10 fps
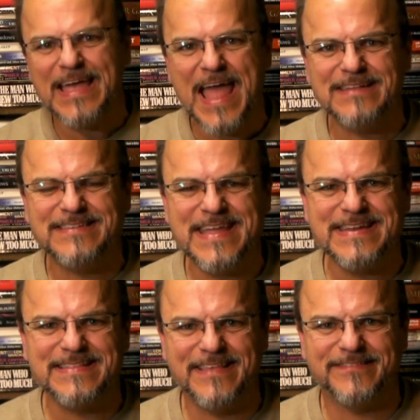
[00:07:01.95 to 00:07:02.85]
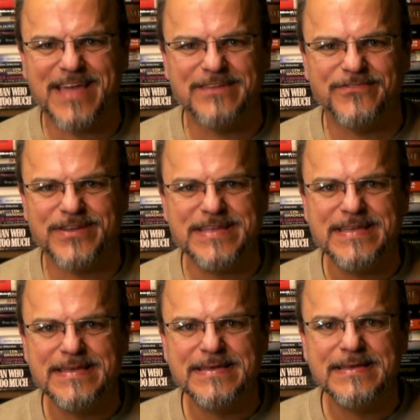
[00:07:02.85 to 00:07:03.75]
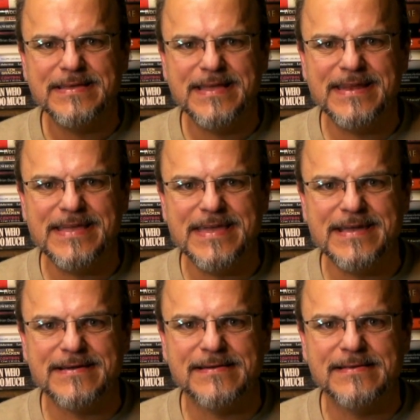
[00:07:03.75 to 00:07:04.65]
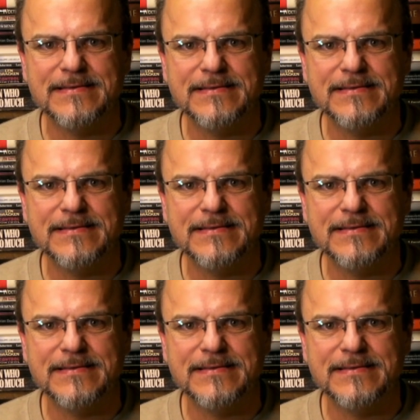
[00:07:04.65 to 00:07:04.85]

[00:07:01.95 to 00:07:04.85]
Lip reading: 18 in this country in a year?